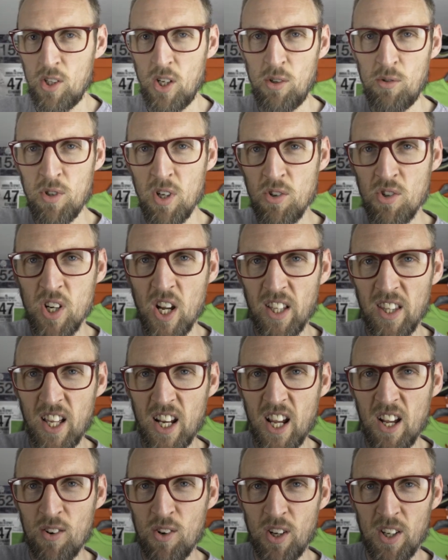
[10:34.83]
So do check
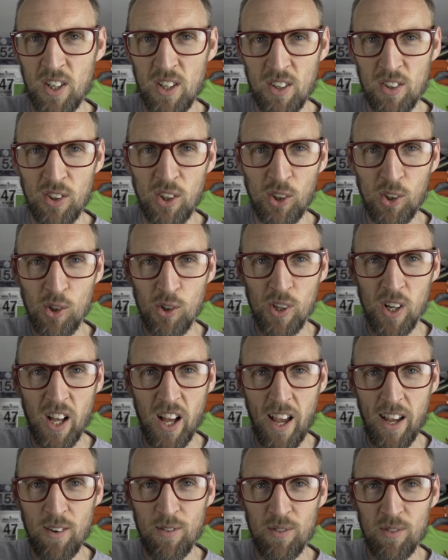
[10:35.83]
that out, The Good
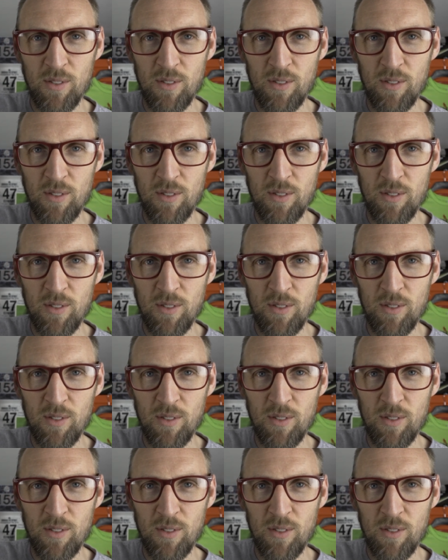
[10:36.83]
Life.